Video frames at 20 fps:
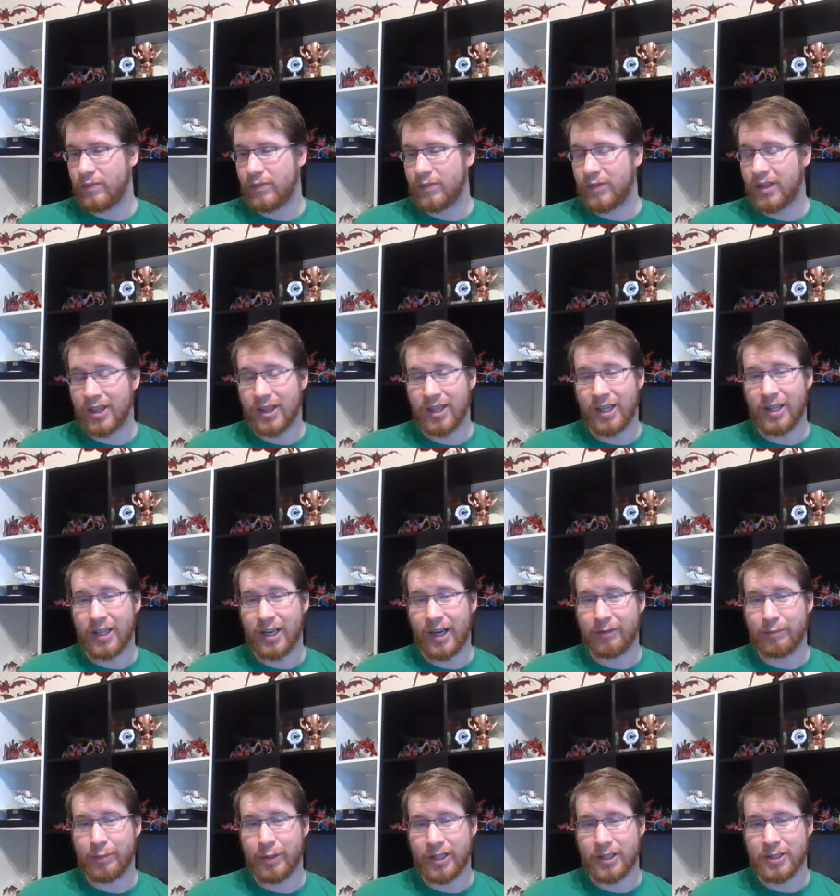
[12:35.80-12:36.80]
the thing that
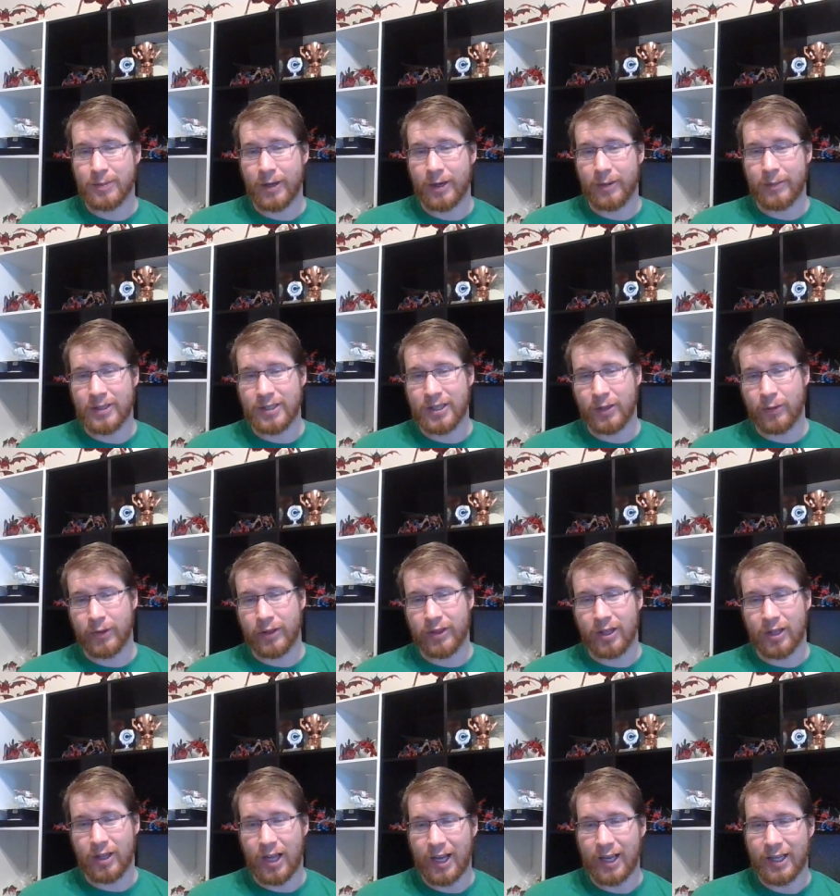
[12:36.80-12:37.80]
I've been experimenting with a
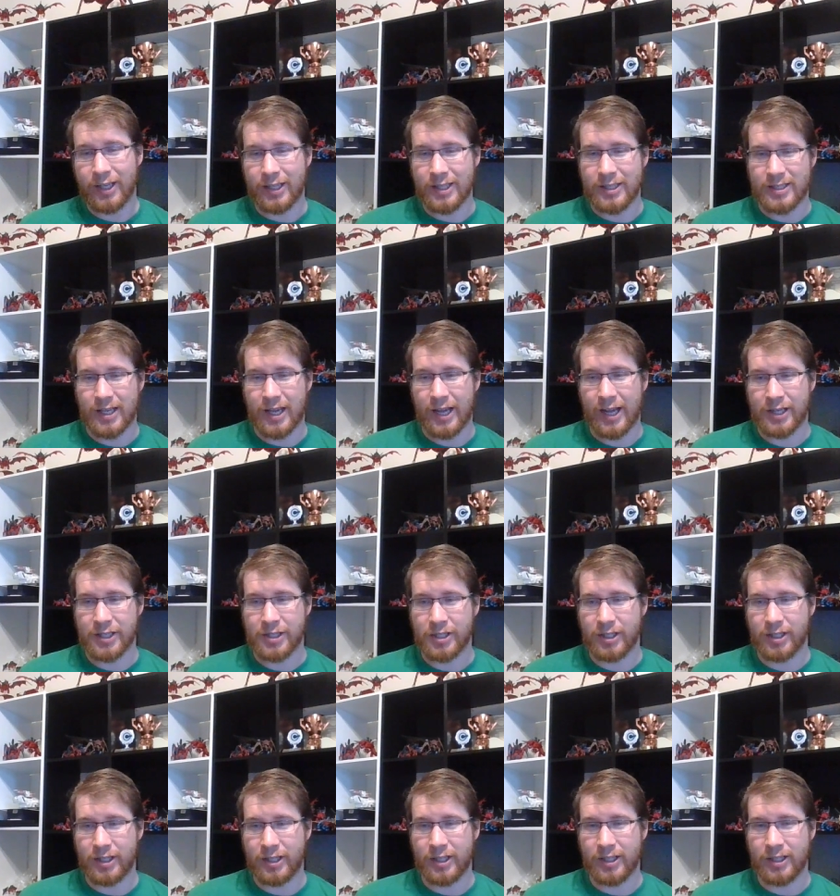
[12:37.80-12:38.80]
lot is
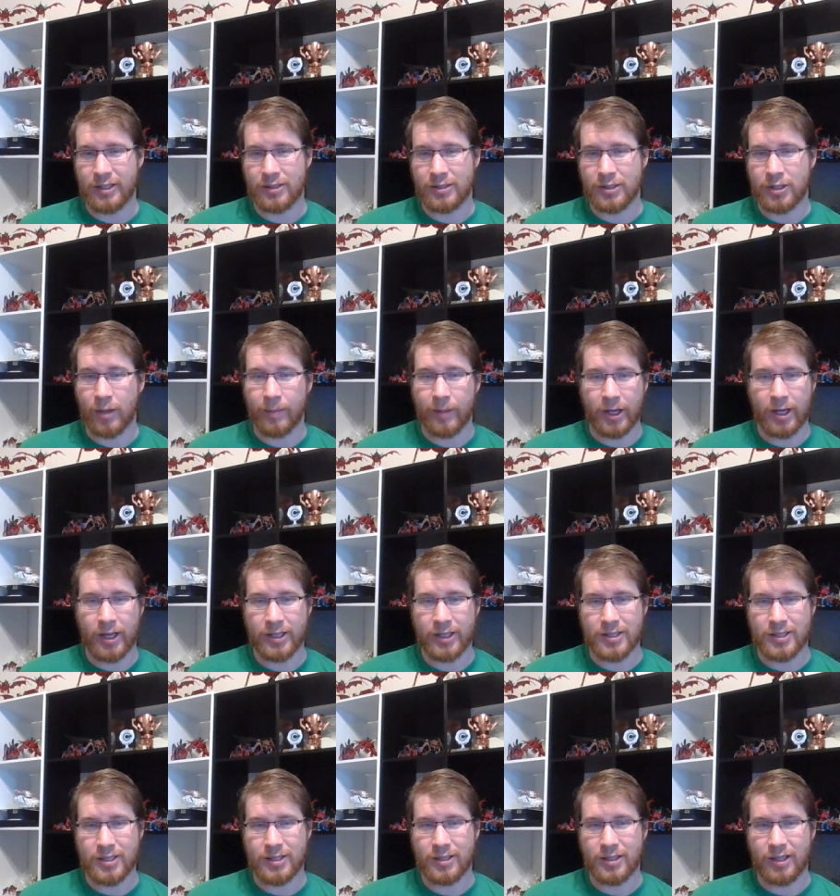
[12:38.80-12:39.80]
actually
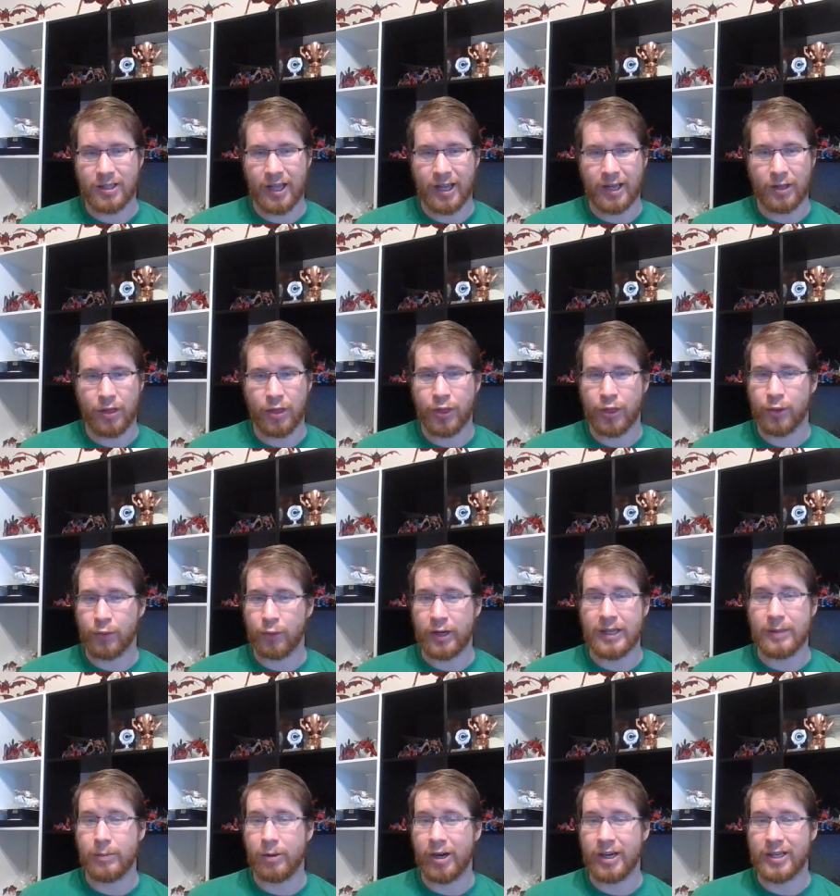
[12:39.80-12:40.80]
termagants, like three
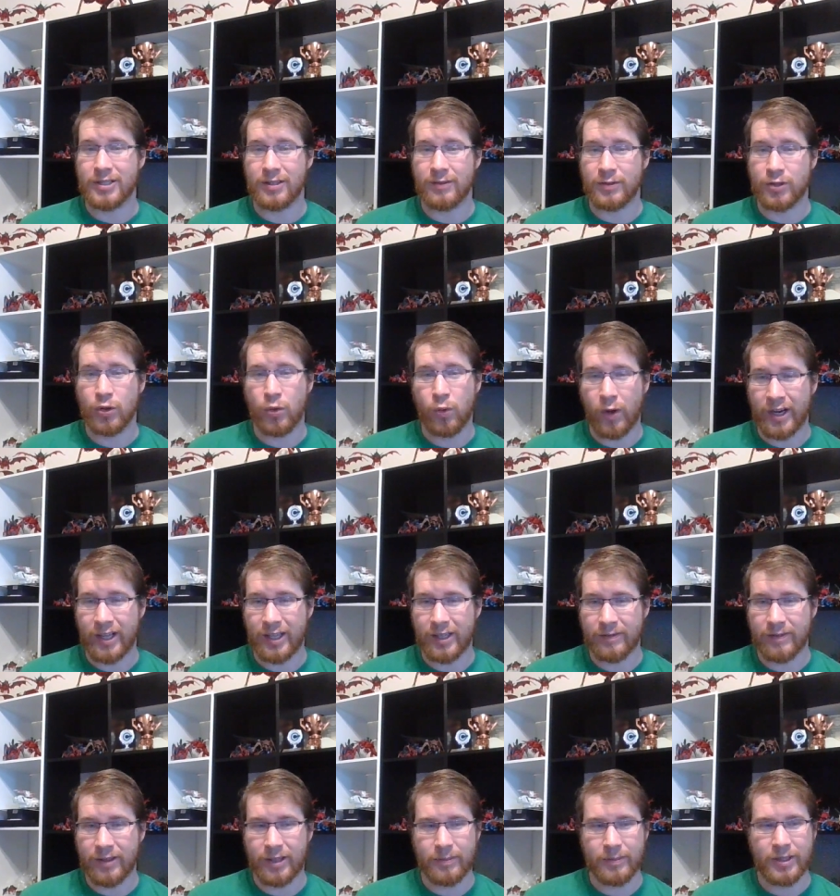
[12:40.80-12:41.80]
bricks of 20
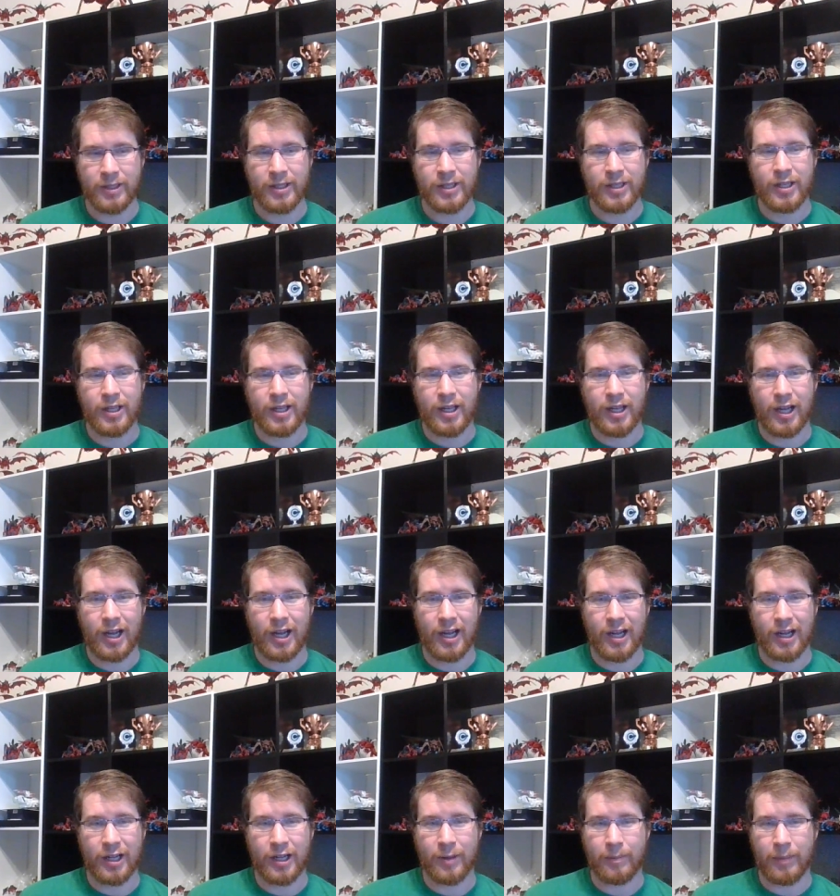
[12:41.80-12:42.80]
of them
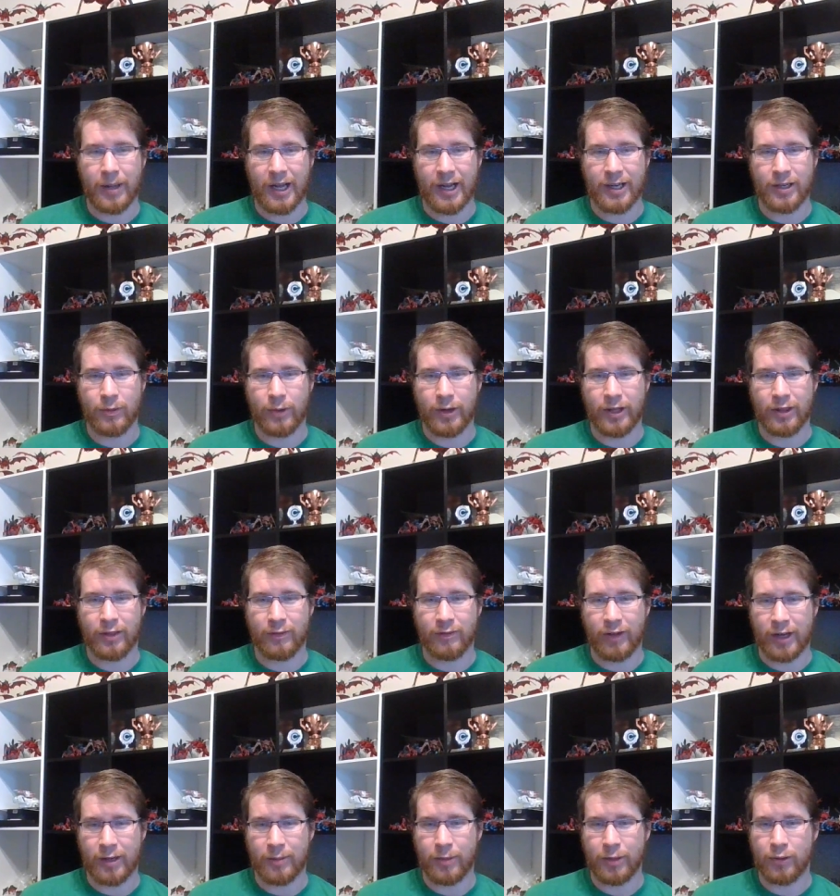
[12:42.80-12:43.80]
uh, combined with
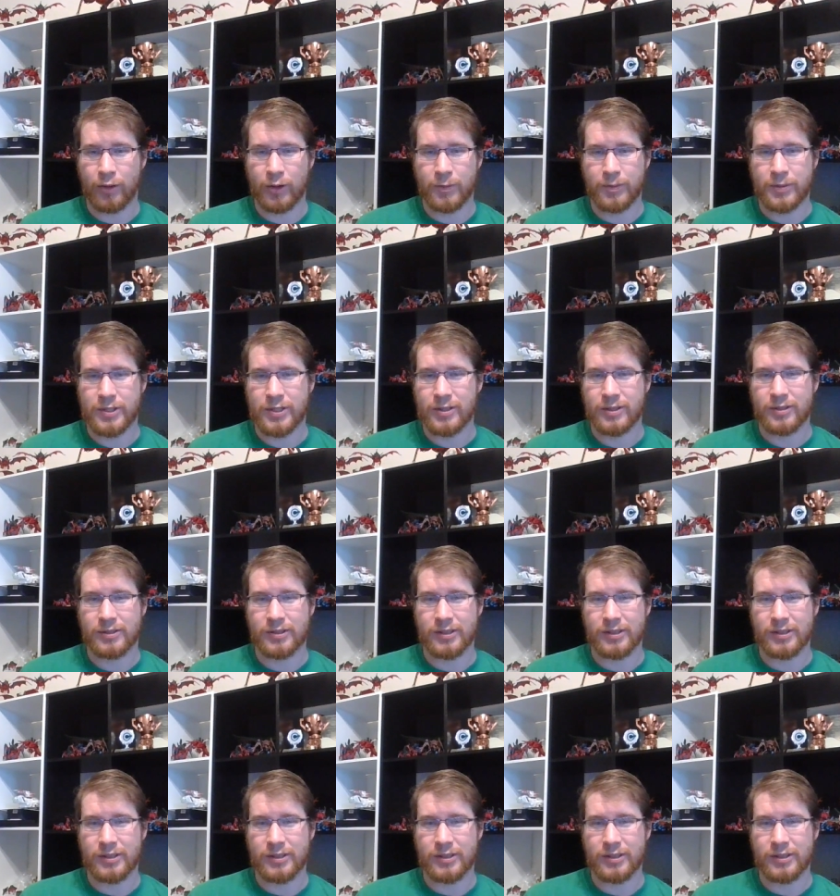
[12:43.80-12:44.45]
venomthropes